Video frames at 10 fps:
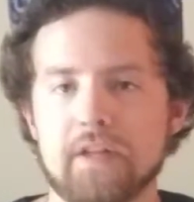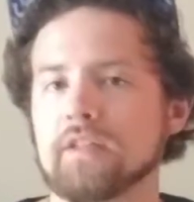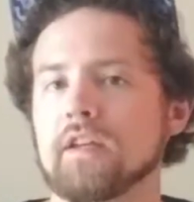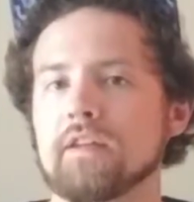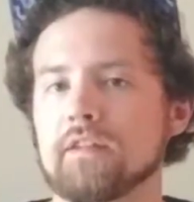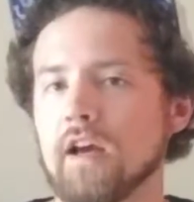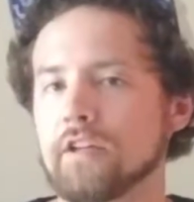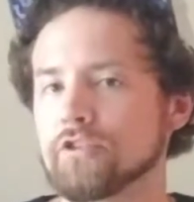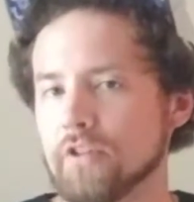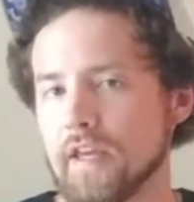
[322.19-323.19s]
It says
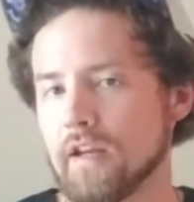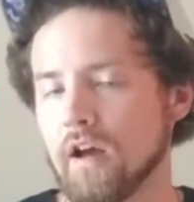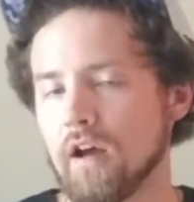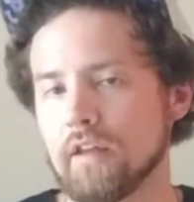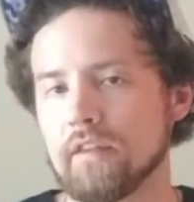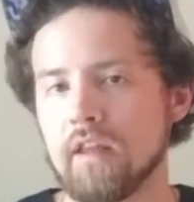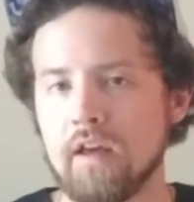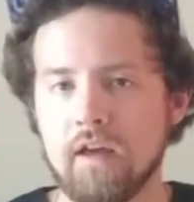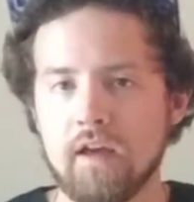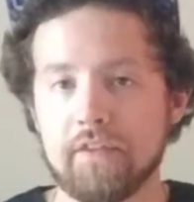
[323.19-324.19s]
108 on
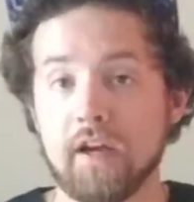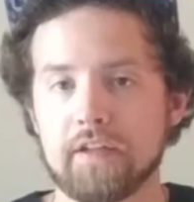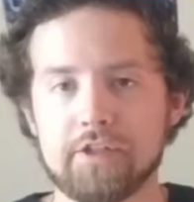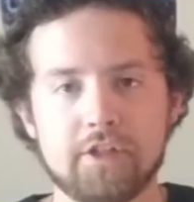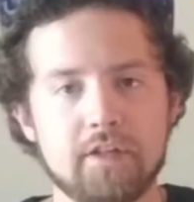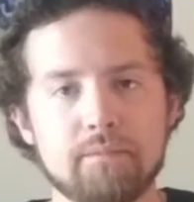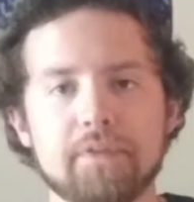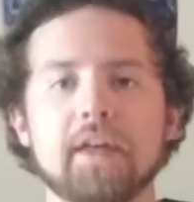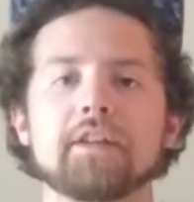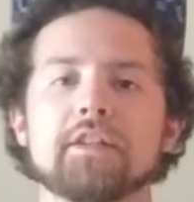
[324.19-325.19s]
the audition, but
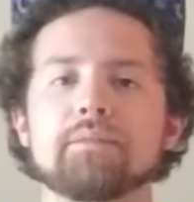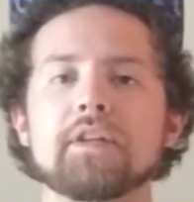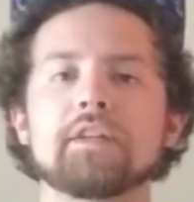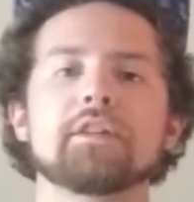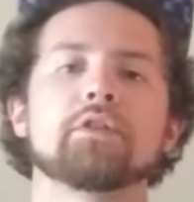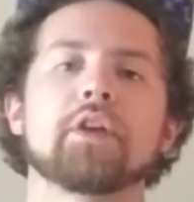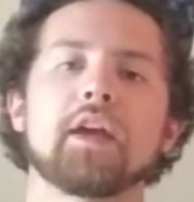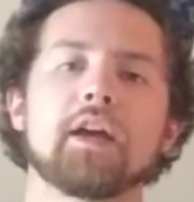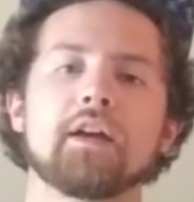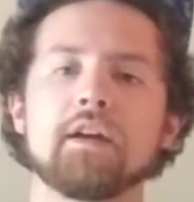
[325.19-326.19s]
that doesn't mean you
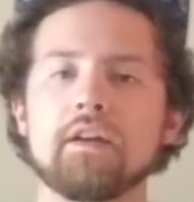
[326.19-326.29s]
can't